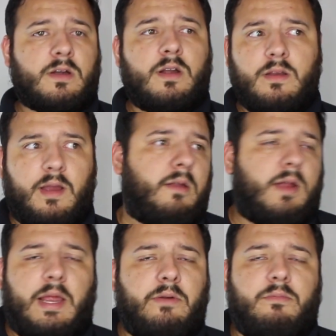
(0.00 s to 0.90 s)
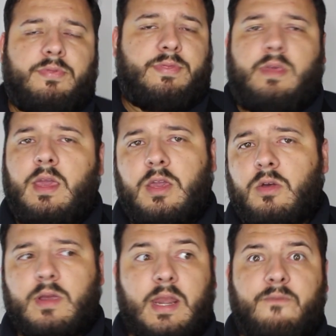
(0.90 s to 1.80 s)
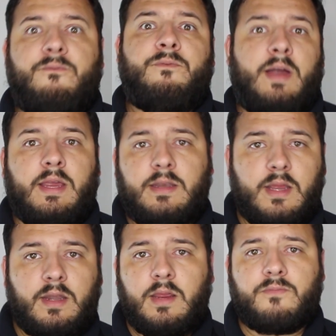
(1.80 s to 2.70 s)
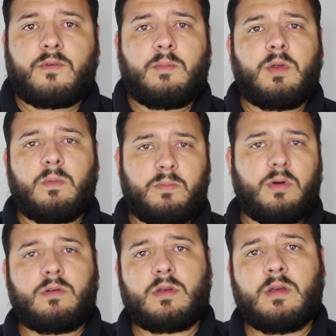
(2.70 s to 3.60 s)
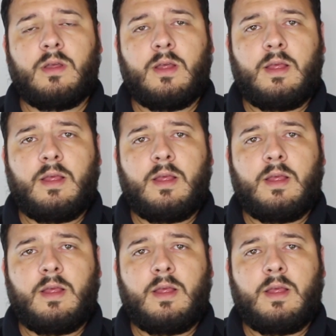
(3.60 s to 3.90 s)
card, I don't think you're gonna find any from your bulk.